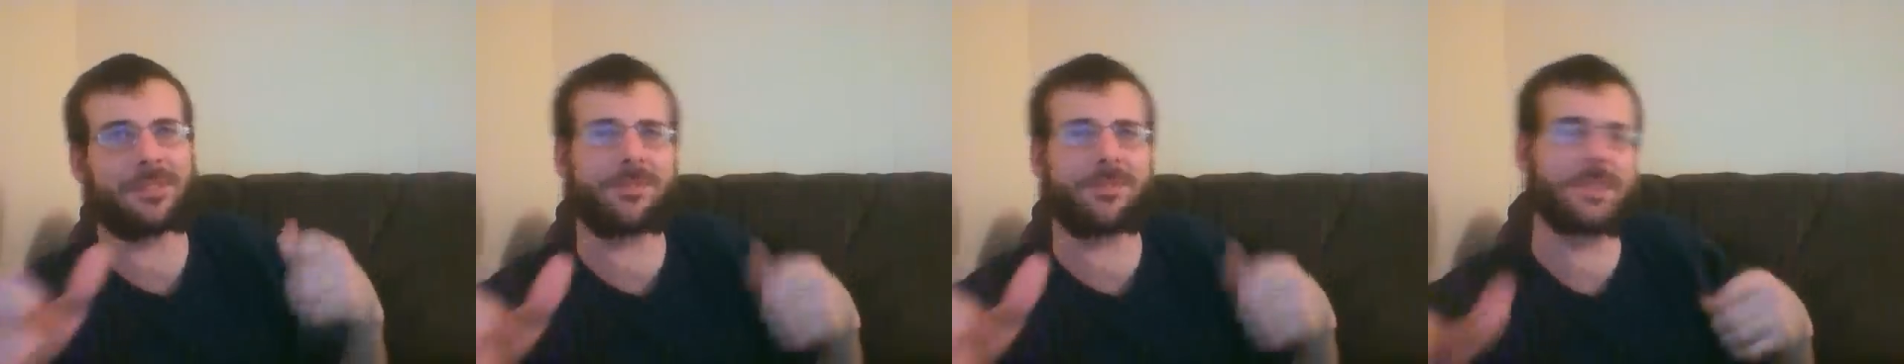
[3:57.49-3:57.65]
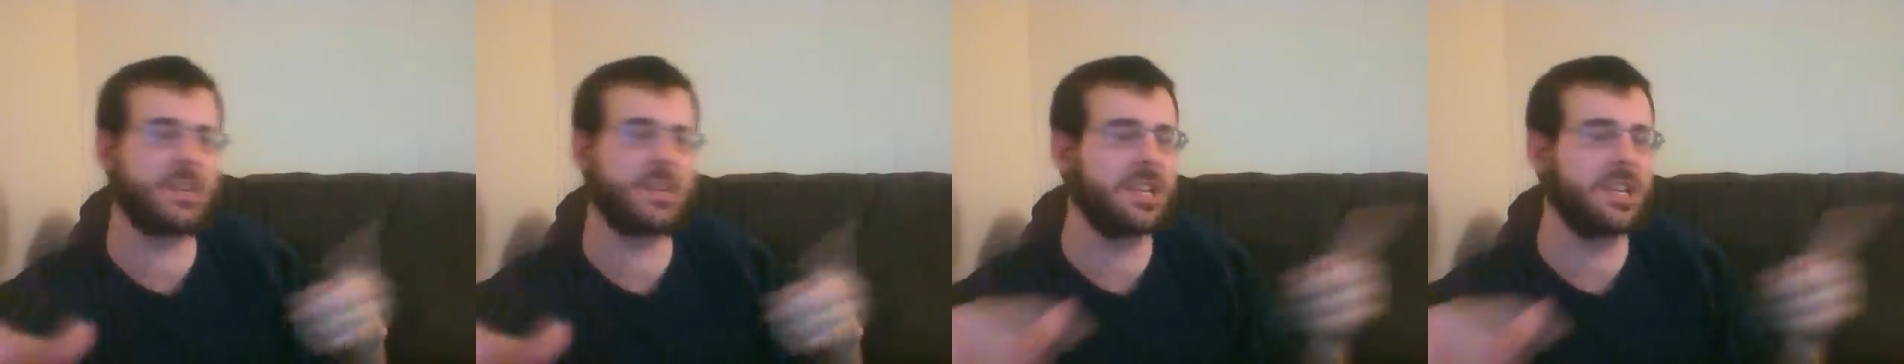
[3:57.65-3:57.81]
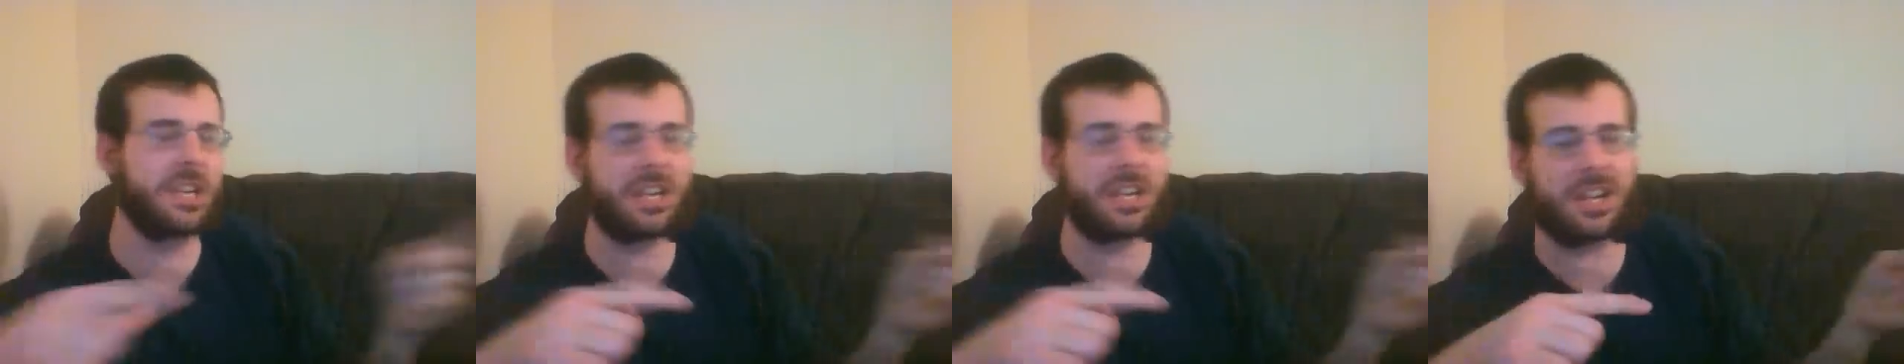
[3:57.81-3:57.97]

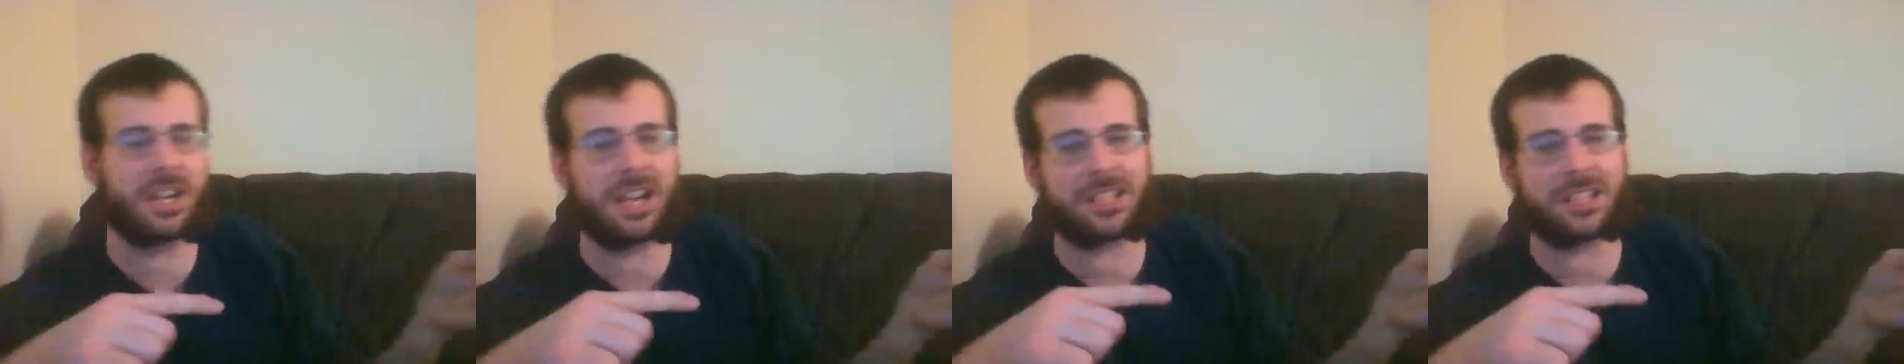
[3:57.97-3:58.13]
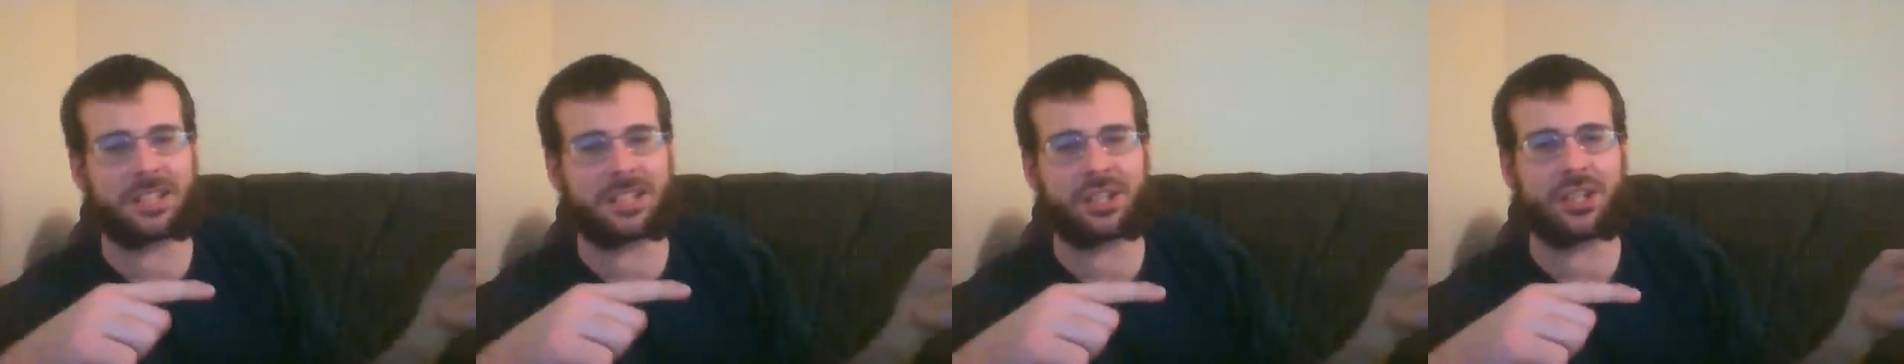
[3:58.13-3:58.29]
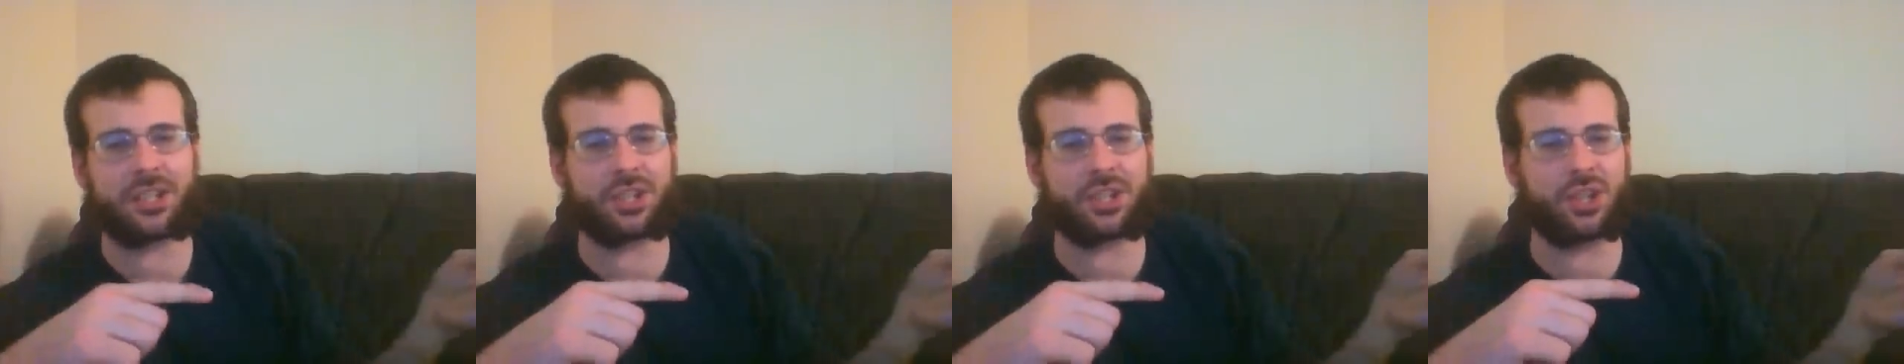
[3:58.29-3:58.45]
Vegeta can
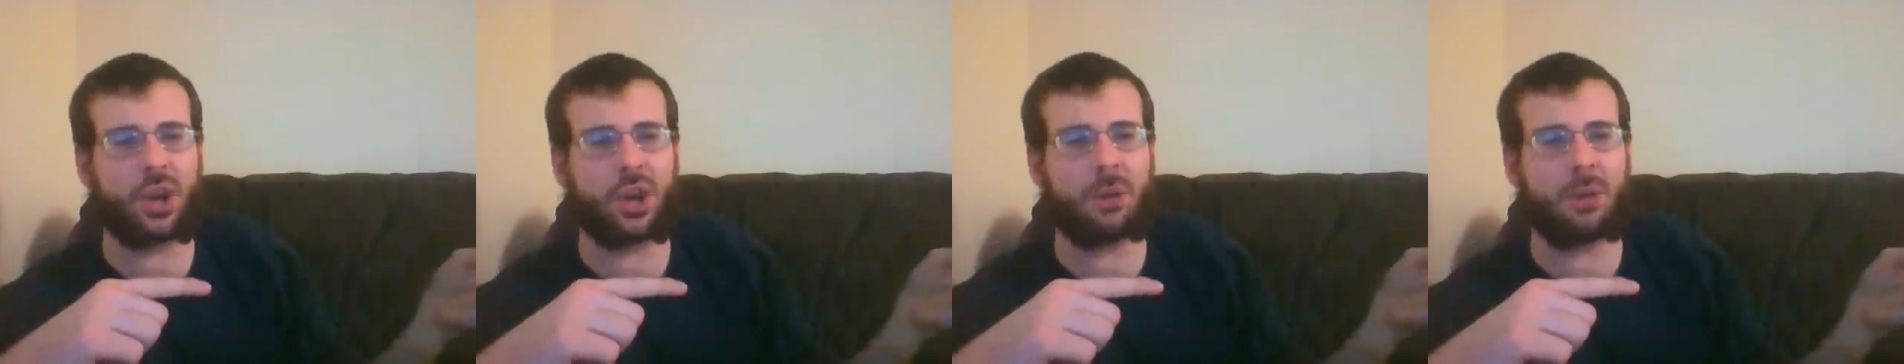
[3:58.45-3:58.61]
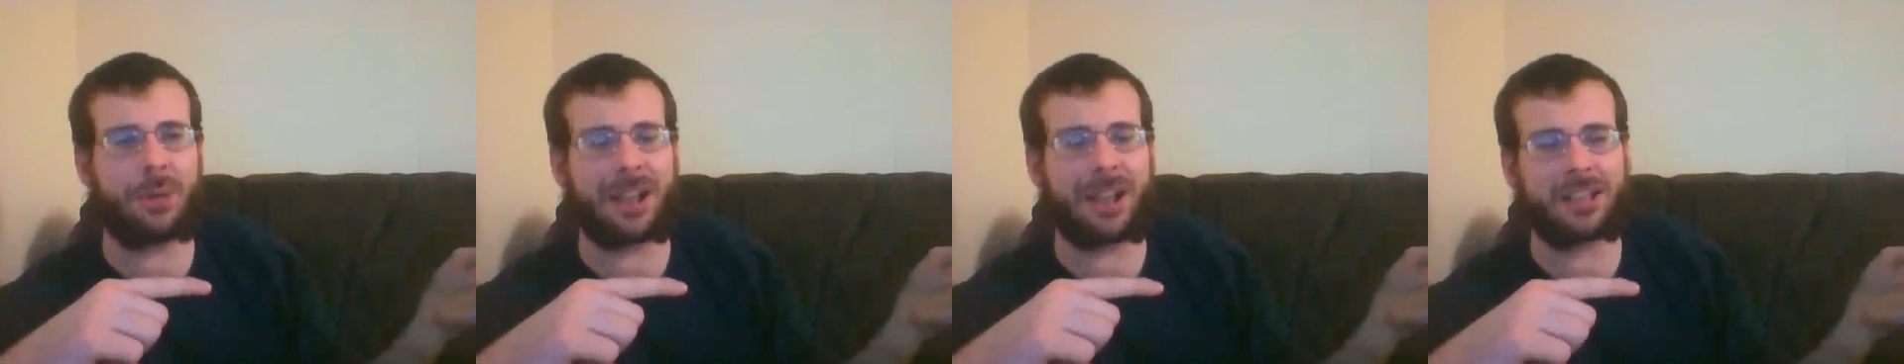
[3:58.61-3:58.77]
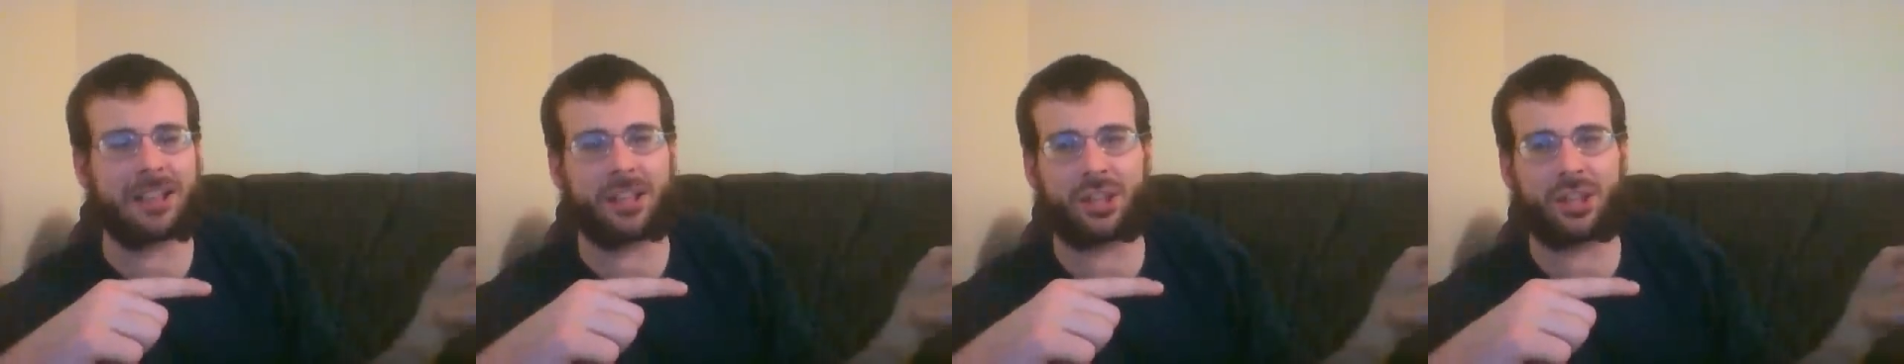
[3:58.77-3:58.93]
honestly just go
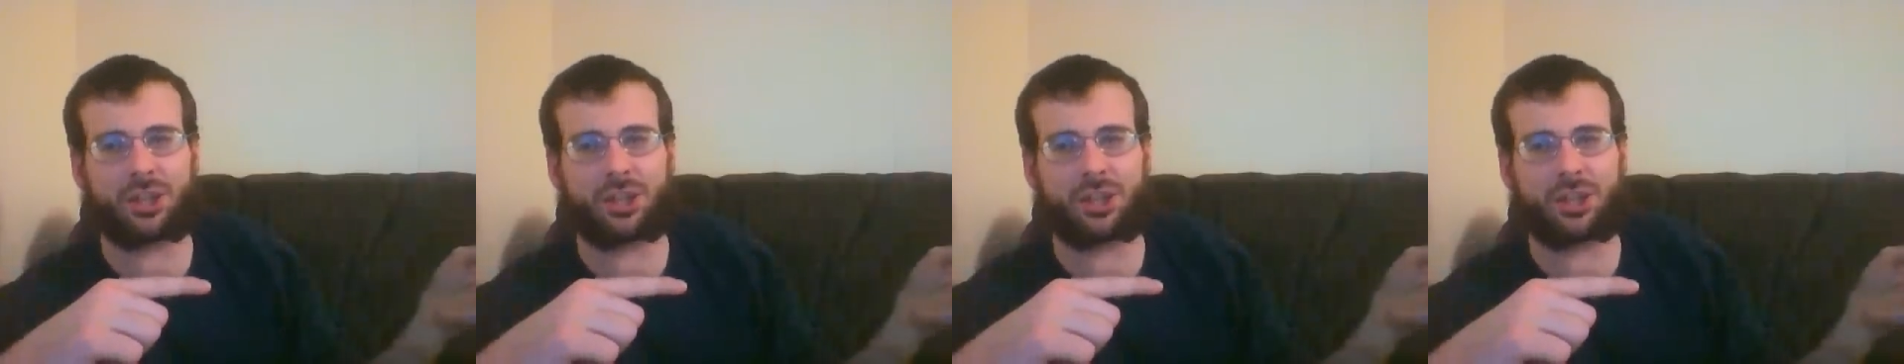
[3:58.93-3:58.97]
back to